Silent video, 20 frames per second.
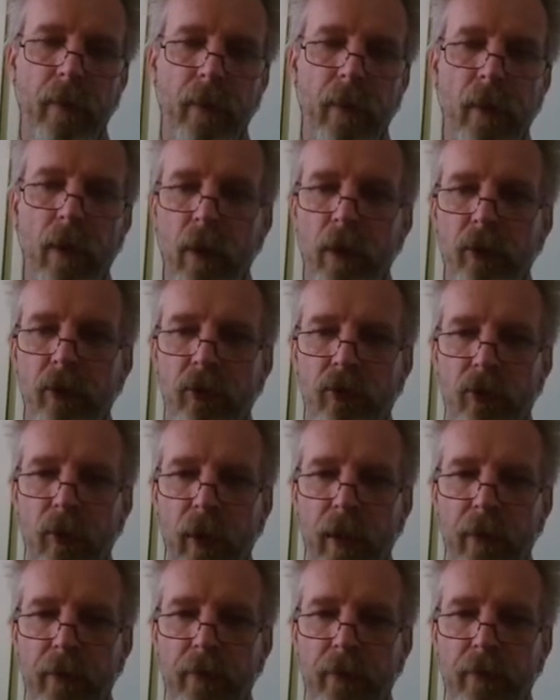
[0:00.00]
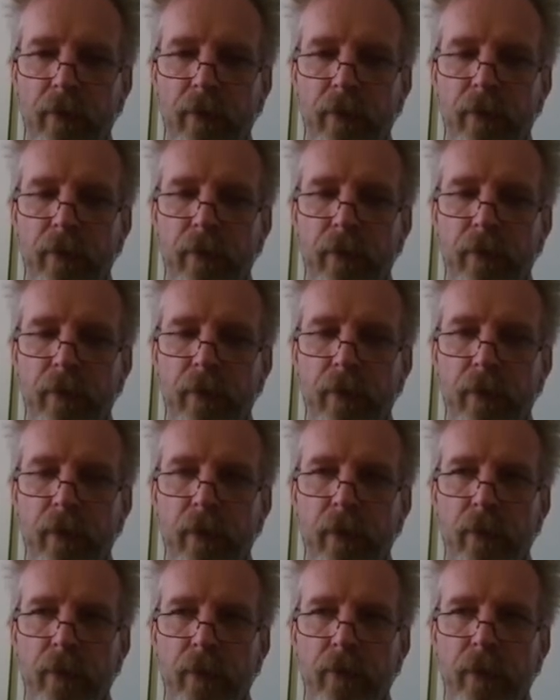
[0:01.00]
hard drive,
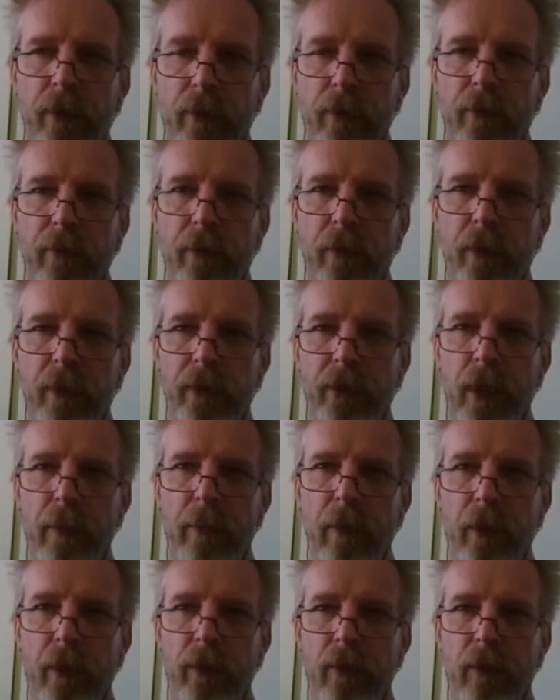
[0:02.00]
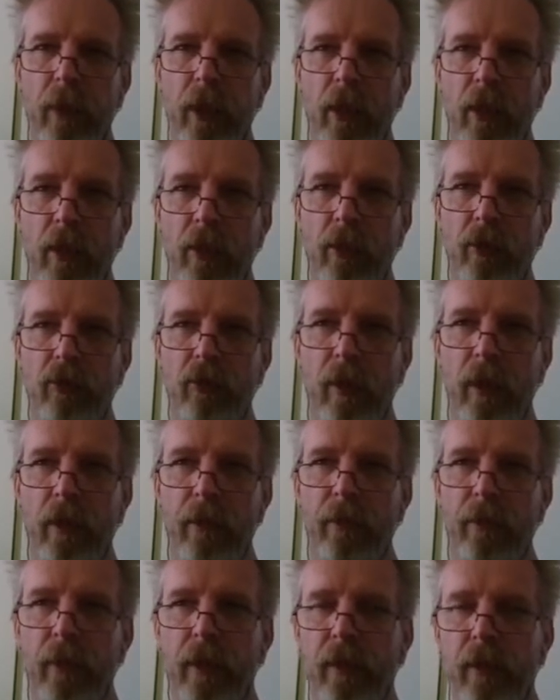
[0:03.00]
recovering JPEGs from a hard
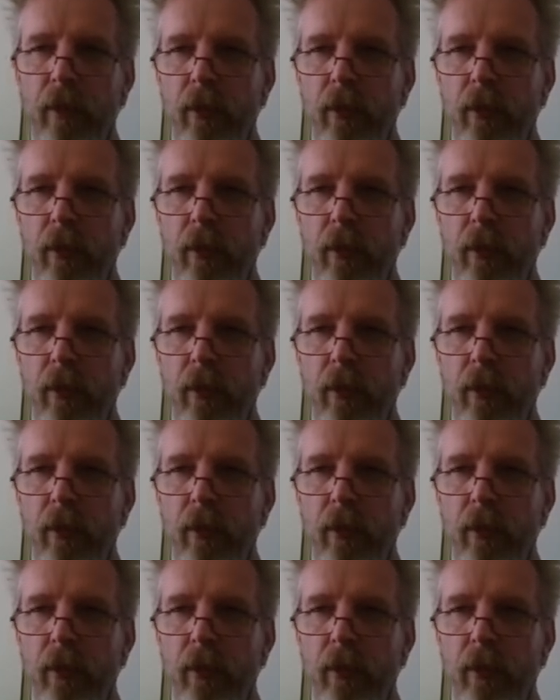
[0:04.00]
drive, and